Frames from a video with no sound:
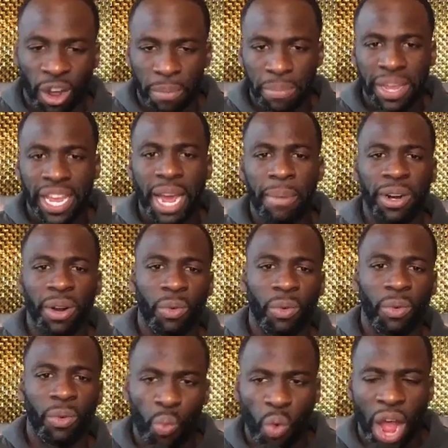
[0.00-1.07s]
you know, be able
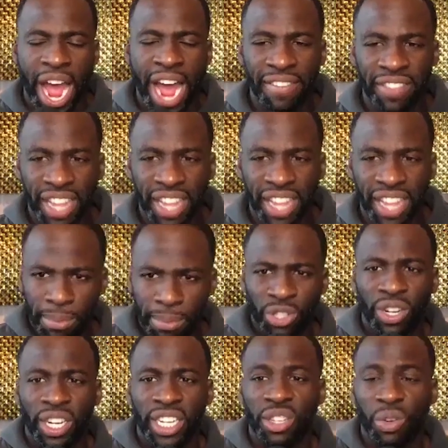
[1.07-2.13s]
to have the
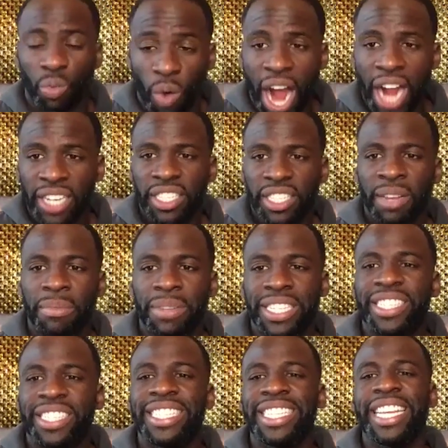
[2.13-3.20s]
opportunity to watch
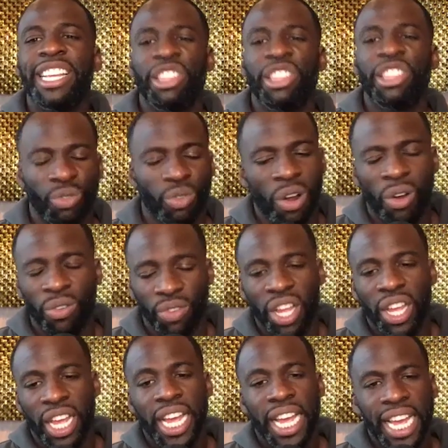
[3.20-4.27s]
them and see the
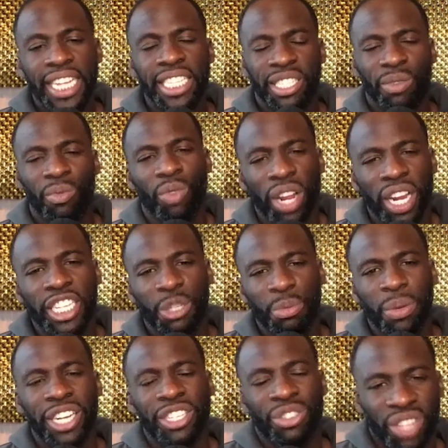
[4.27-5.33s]
growth. It's a really
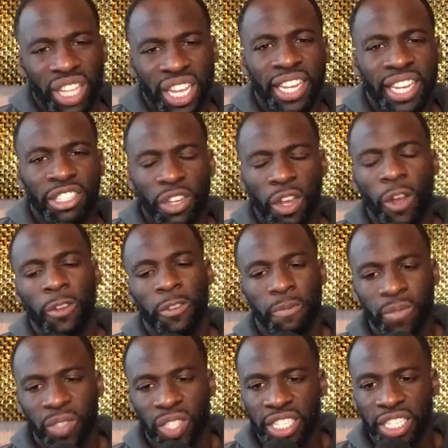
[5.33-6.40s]
special thing. So
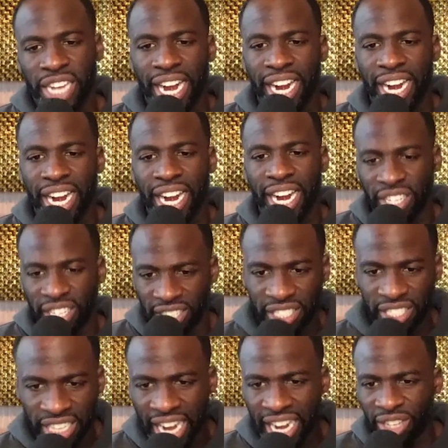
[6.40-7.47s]
shout out
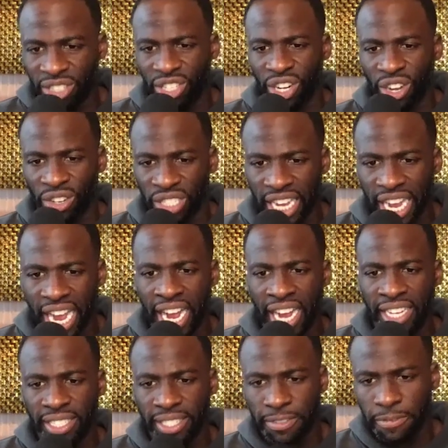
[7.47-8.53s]
to those
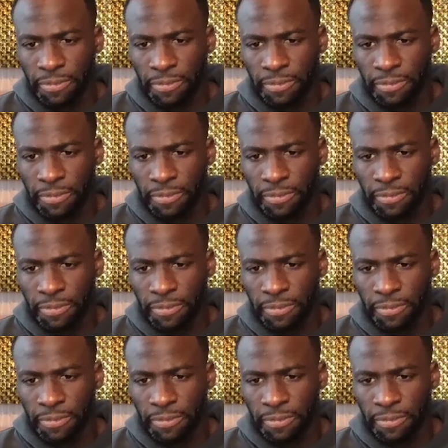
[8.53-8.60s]
guys.